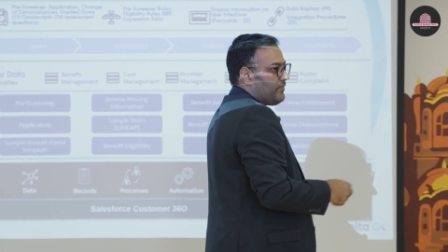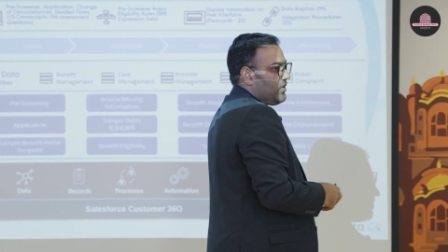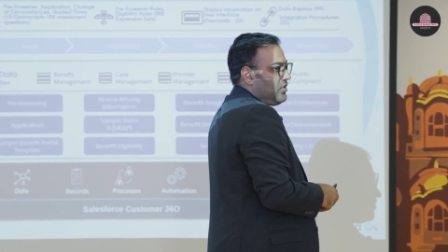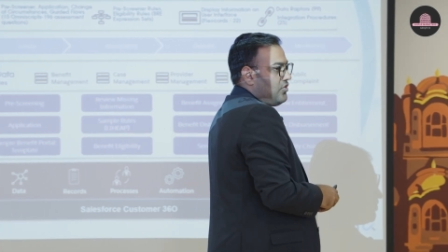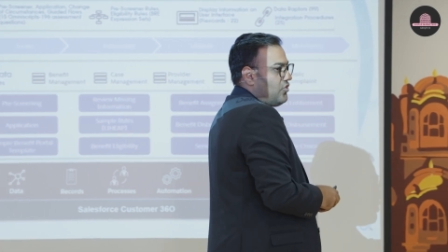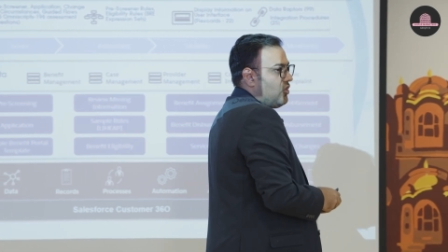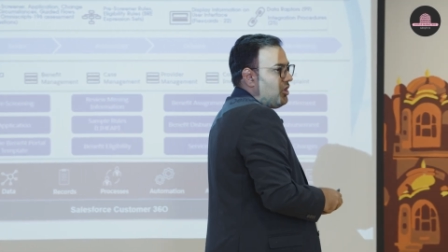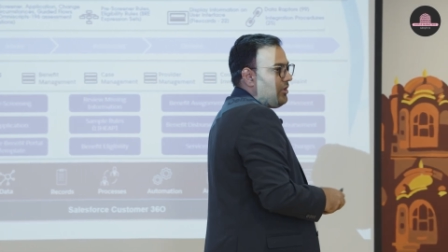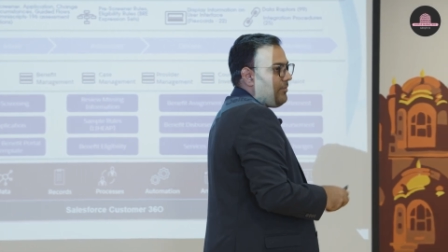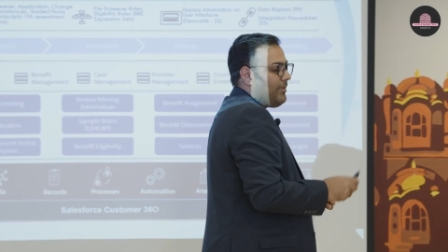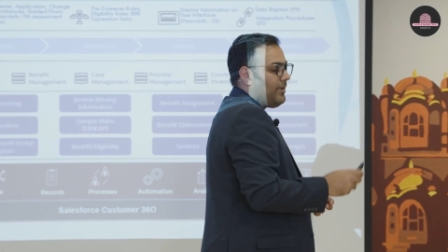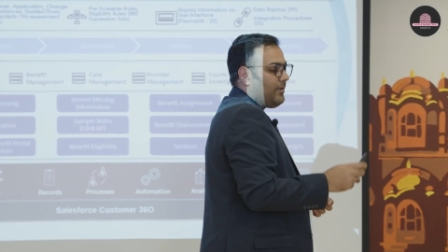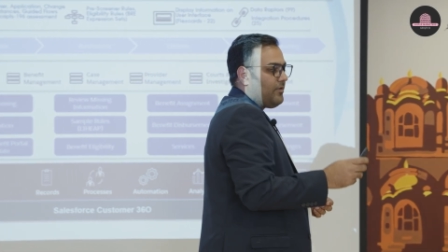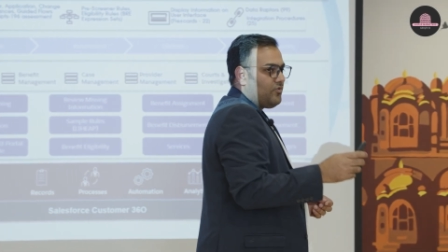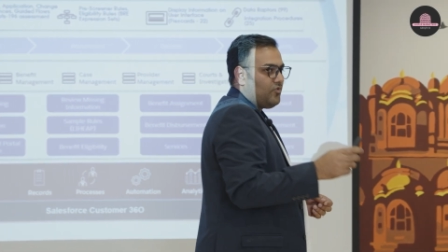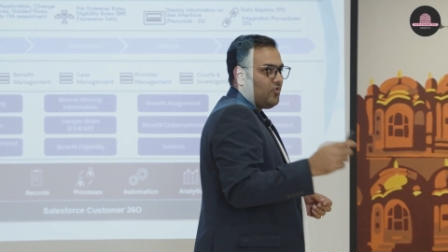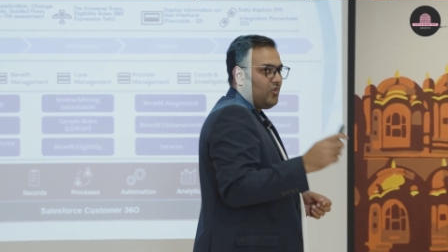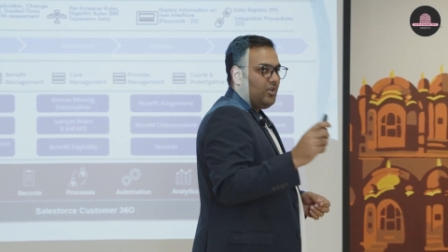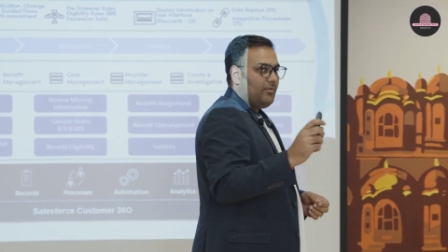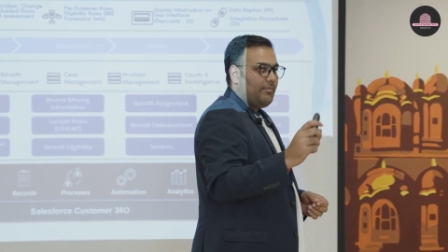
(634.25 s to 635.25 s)
you
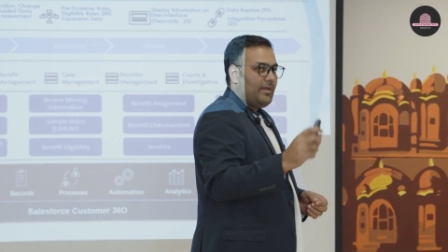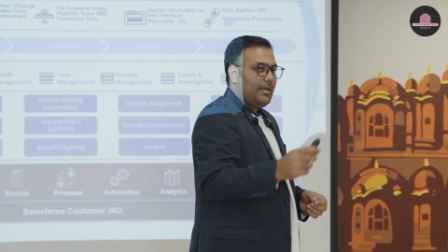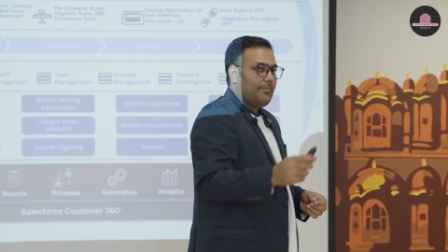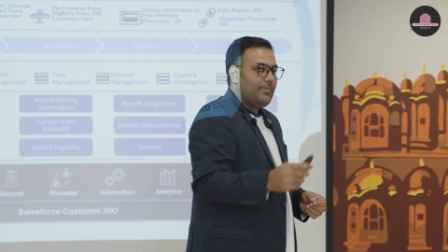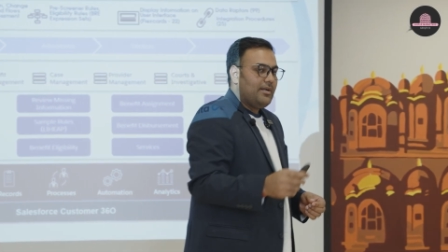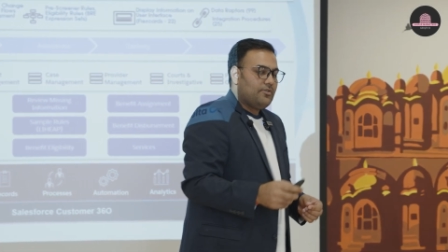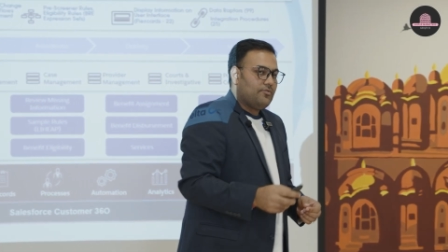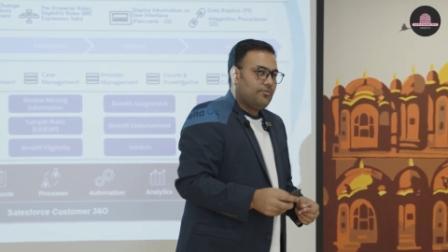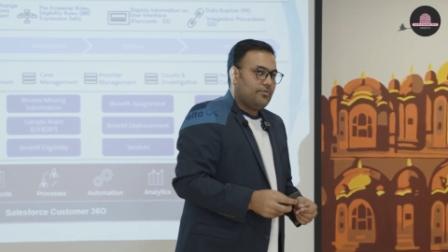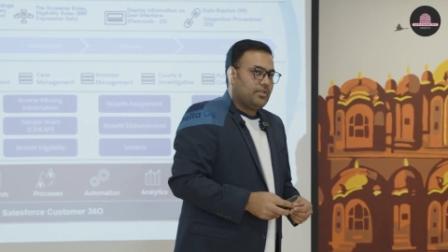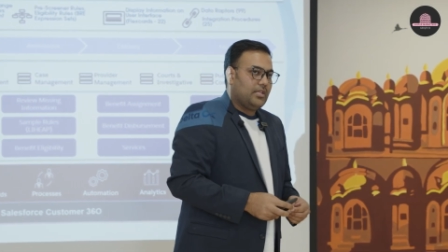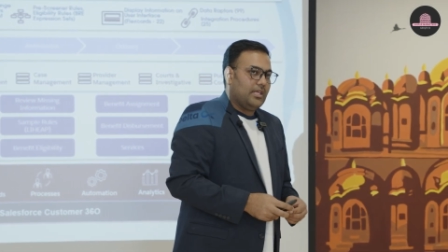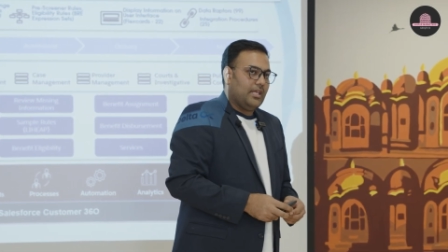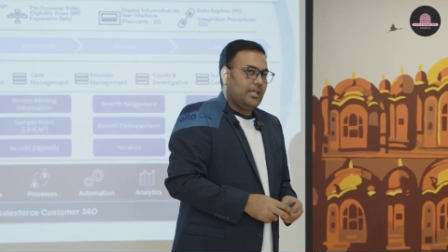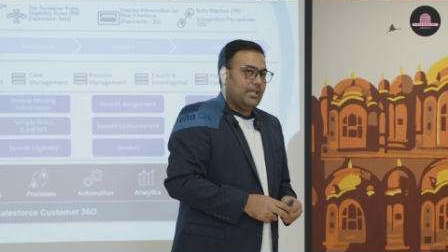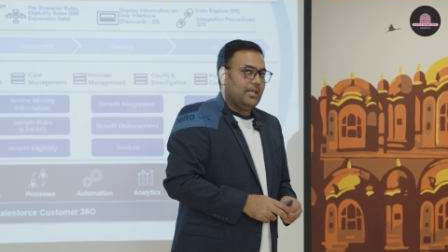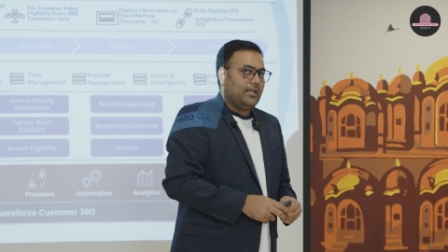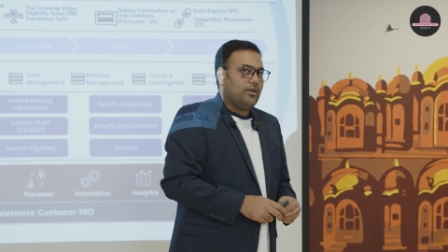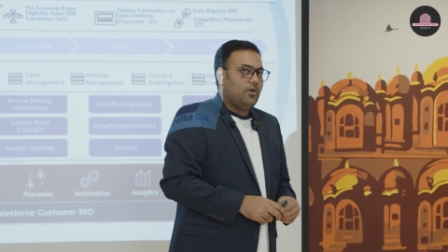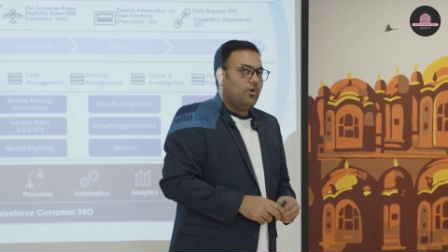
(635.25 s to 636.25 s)
will be able to
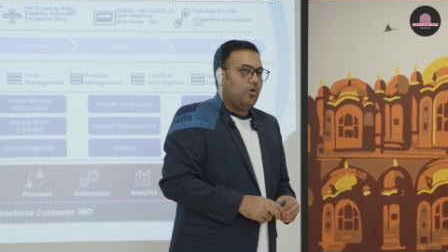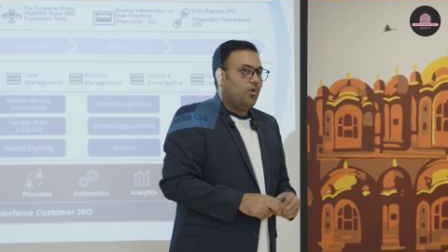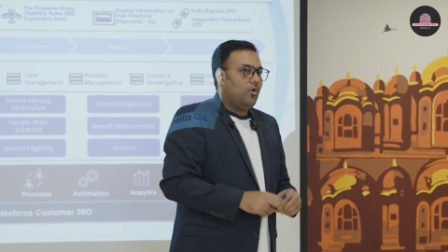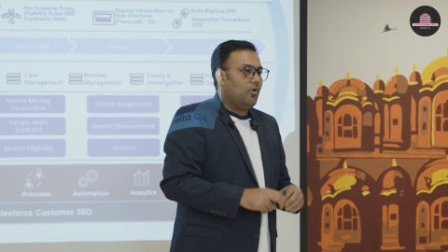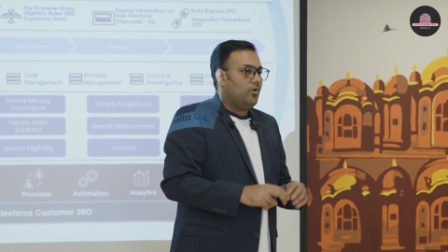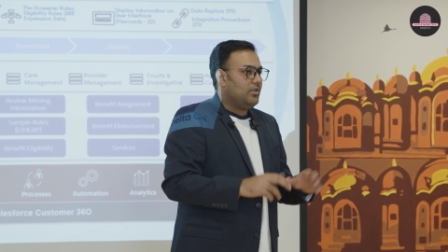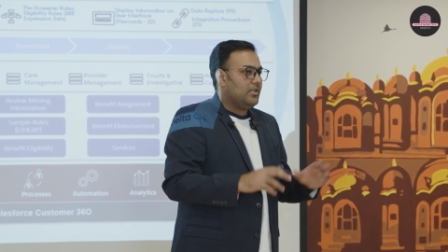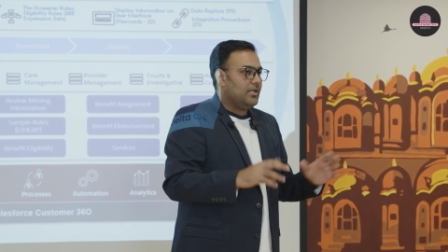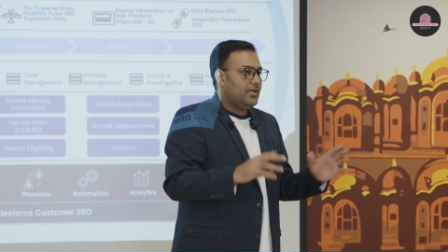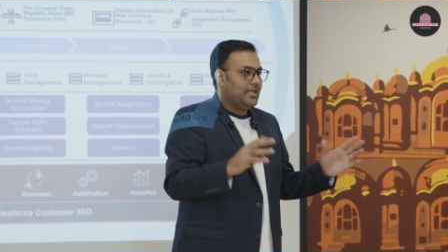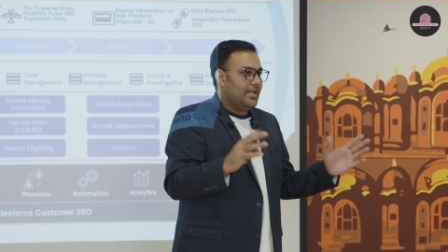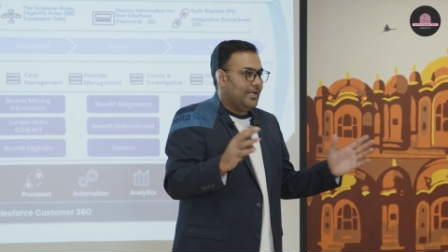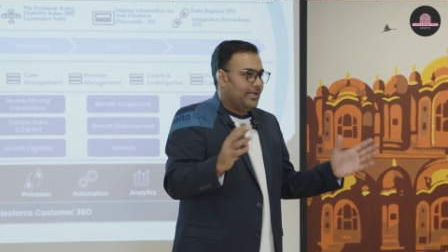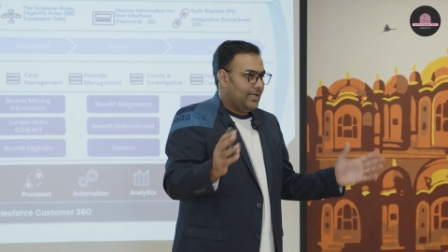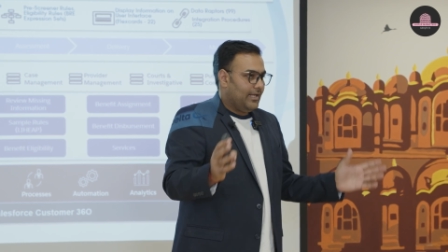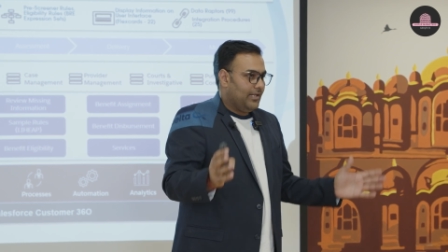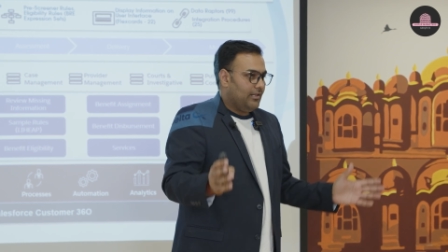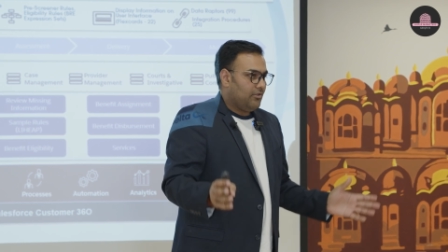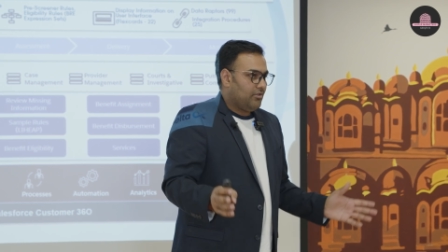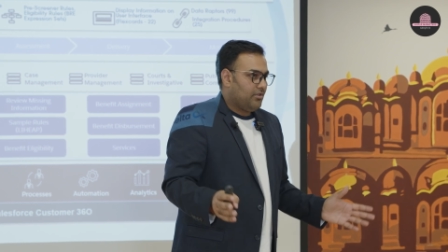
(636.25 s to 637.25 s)
see all the
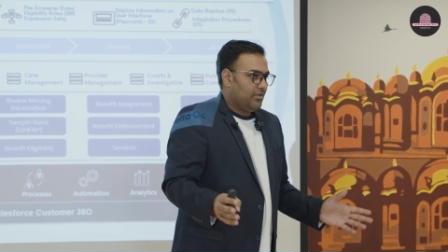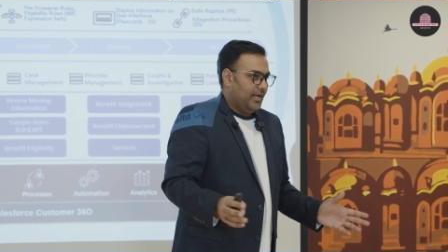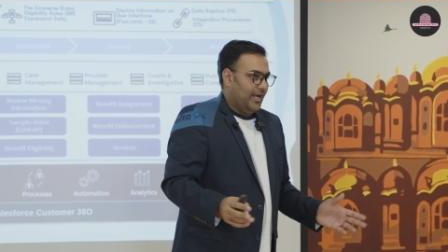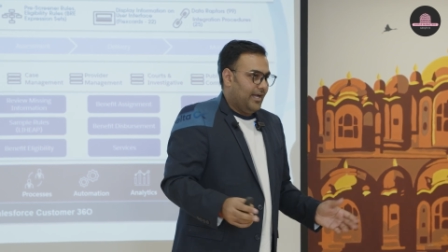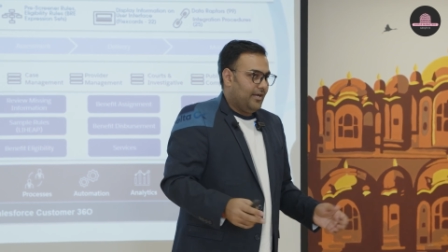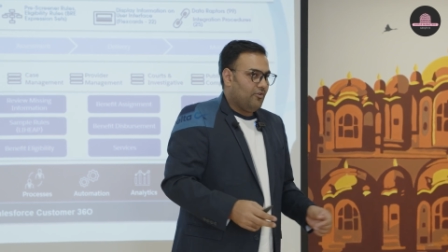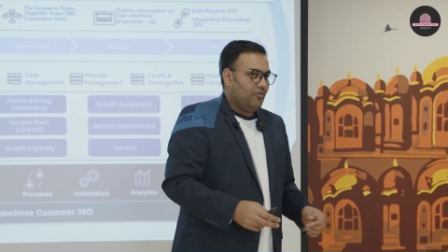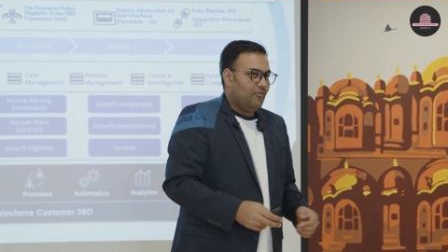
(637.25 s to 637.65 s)
details, right?